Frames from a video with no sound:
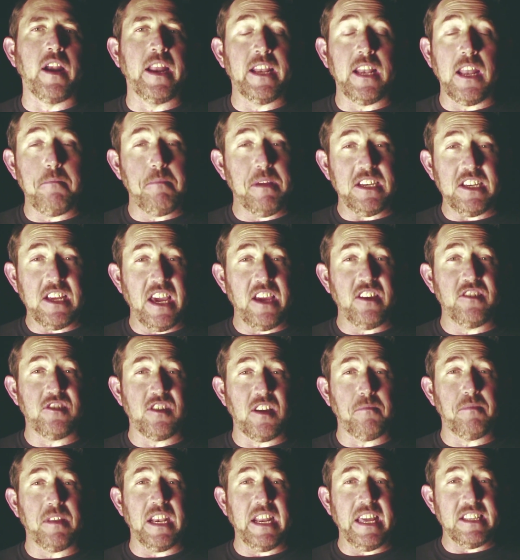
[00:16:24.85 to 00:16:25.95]
And let me tell you
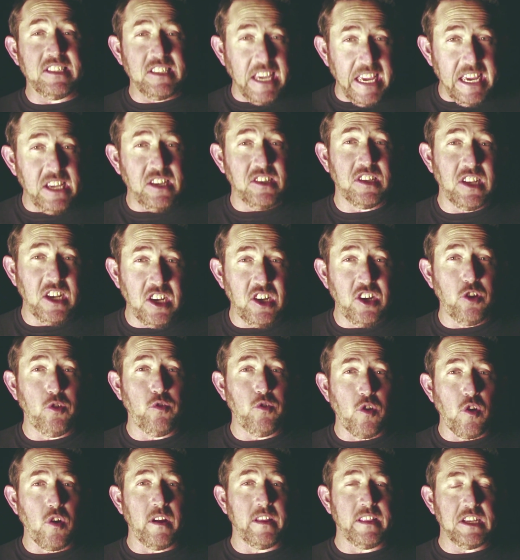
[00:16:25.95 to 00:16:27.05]
something, it's easy to do
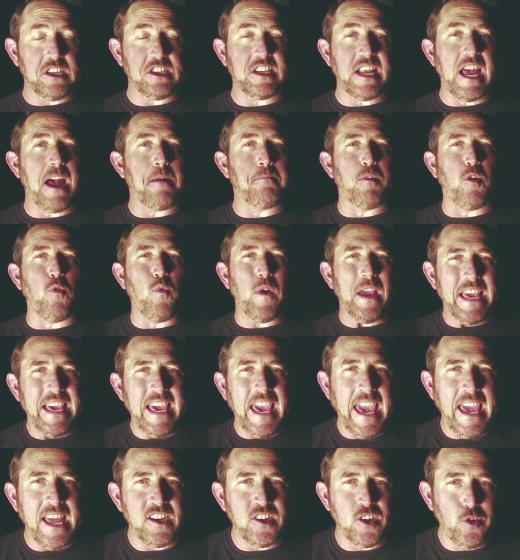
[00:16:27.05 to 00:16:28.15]
during this time, but we
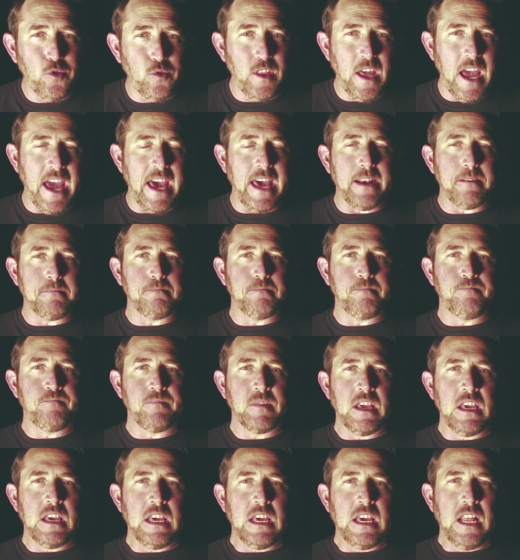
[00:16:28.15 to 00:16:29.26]
can't do that.
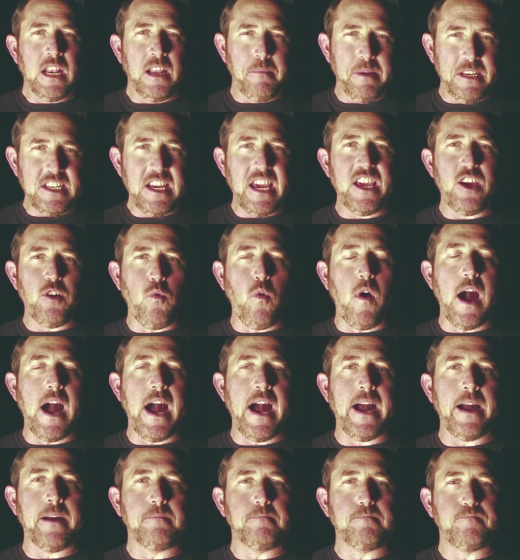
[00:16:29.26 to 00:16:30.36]
Let me tell you why.